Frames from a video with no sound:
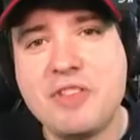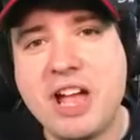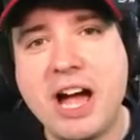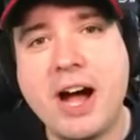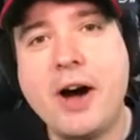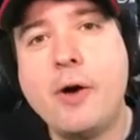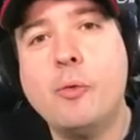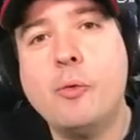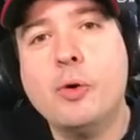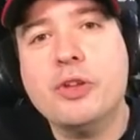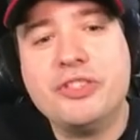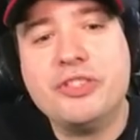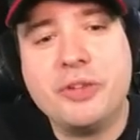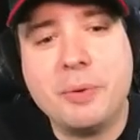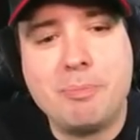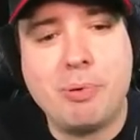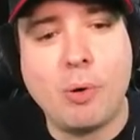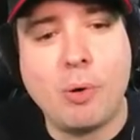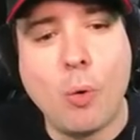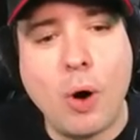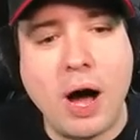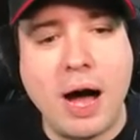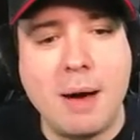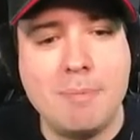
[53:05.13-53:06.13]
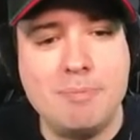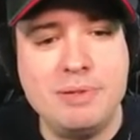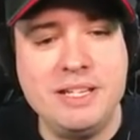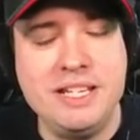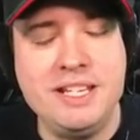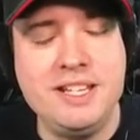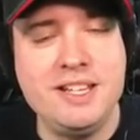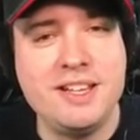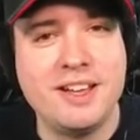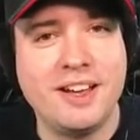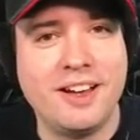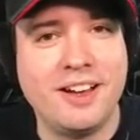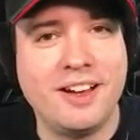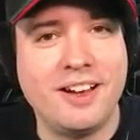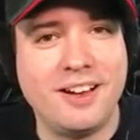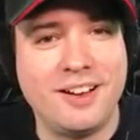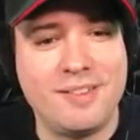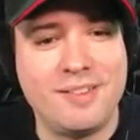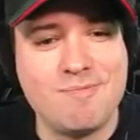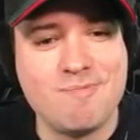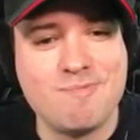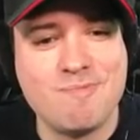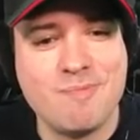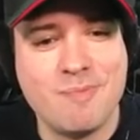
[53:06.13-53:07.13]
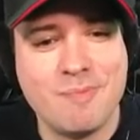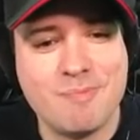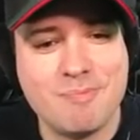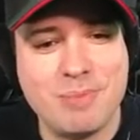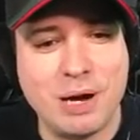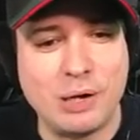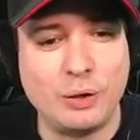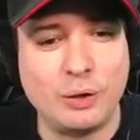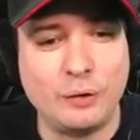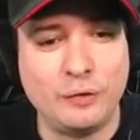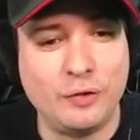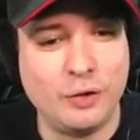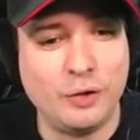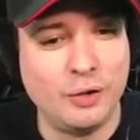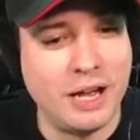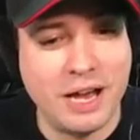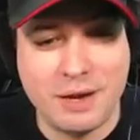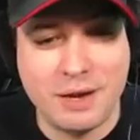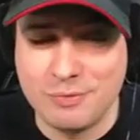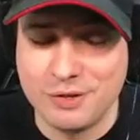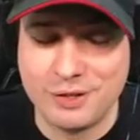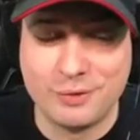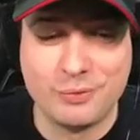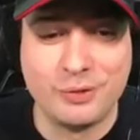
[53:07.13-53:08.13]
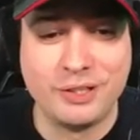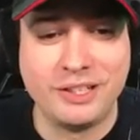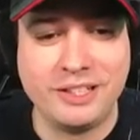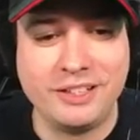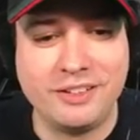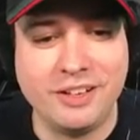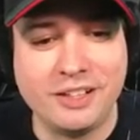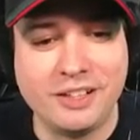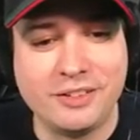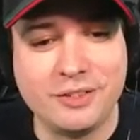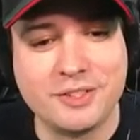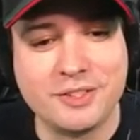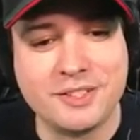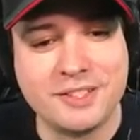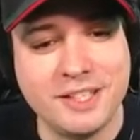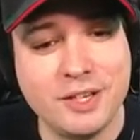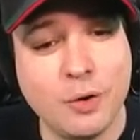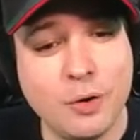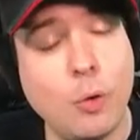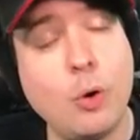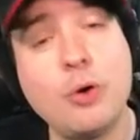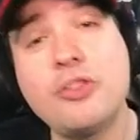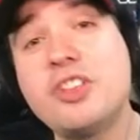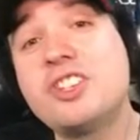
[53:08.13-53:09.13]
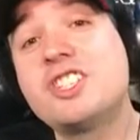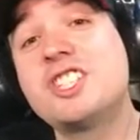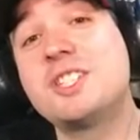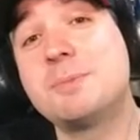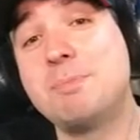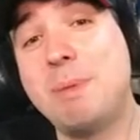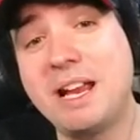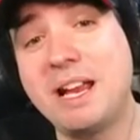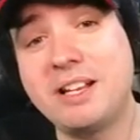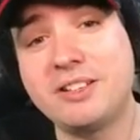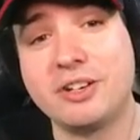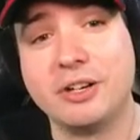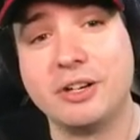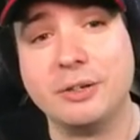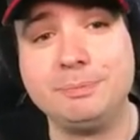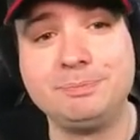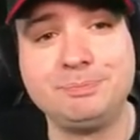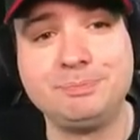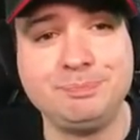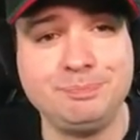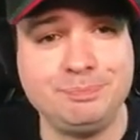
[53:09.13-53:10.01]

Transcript: How would the Boa be powerful? I would really like to see. Or the Spectre.